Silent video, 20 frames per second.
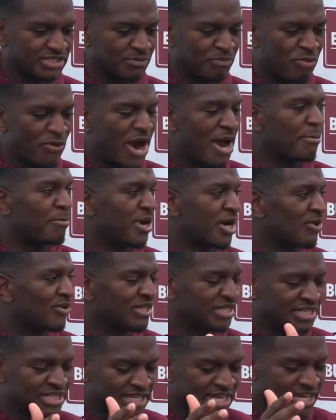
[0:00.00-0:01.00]

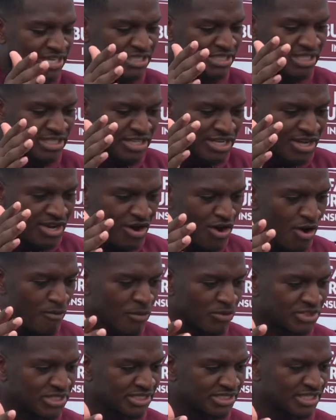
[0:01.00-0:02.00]
primarily, and
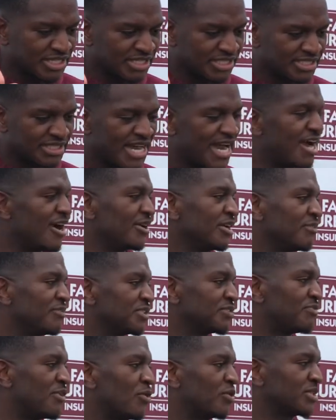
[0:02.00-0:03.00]
almost his entirety of
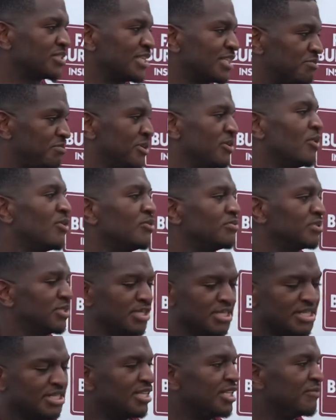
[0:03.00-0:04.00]
his focus has been on
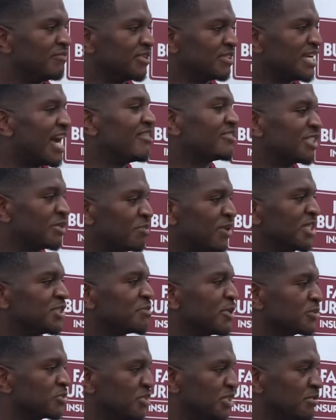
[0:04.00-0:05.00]
defense. Obviously, he played
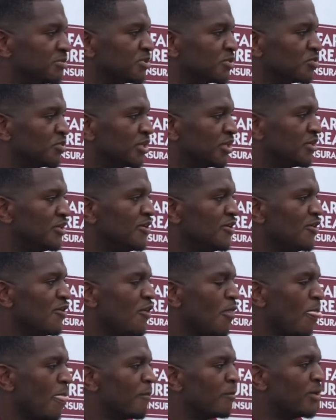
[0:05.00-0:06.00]
special teams as well.
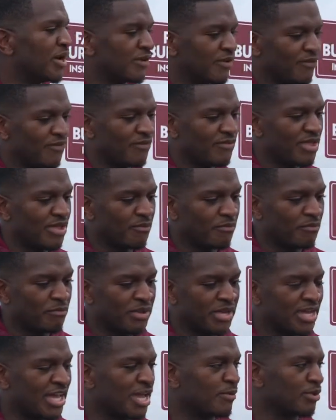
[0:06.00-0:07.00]
But
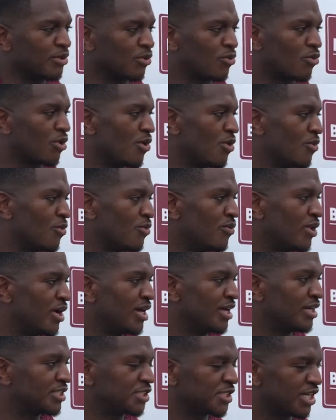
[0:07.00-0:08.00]
being able to grow
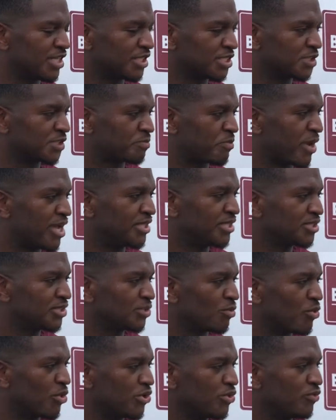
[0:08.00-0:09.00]
in a space
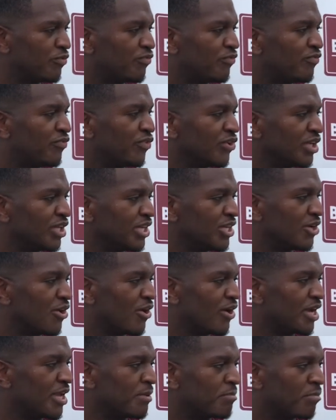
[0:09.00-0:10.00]
where you fully
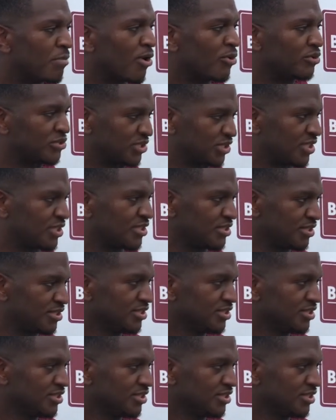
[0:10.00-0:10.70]
are immersed